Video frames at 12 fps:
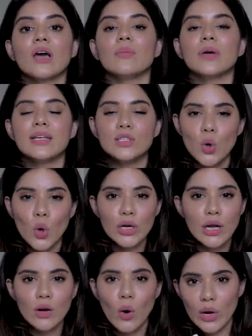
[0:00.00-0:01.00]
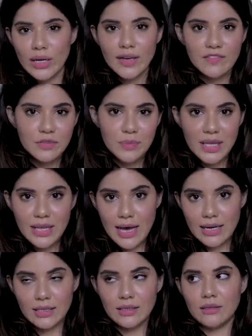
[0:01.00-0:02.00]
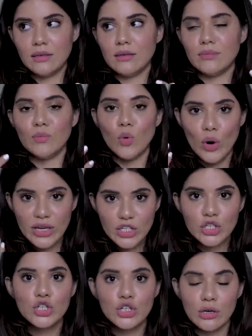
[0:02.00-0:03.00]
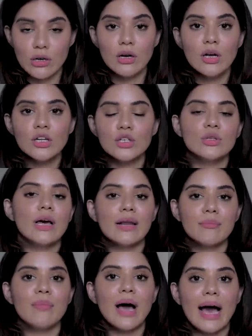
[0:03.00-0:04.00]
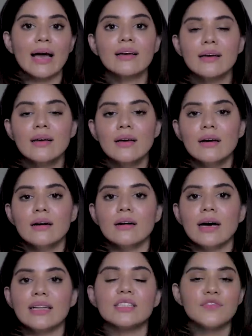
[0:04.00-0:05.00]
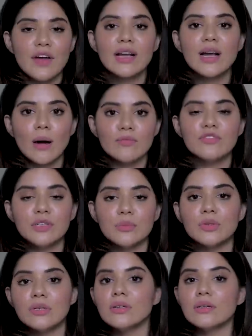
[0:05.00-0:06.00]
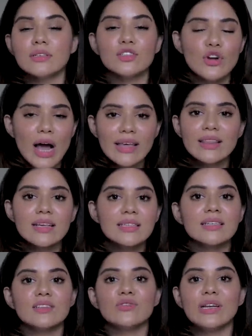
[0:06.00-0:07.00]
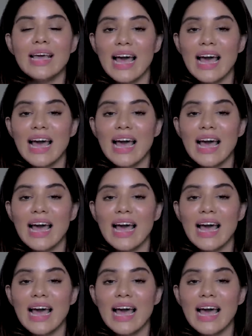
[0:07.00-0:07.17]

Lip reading: because coconut oil gives me that moisture to that pack. And very comfortable. Try this, it really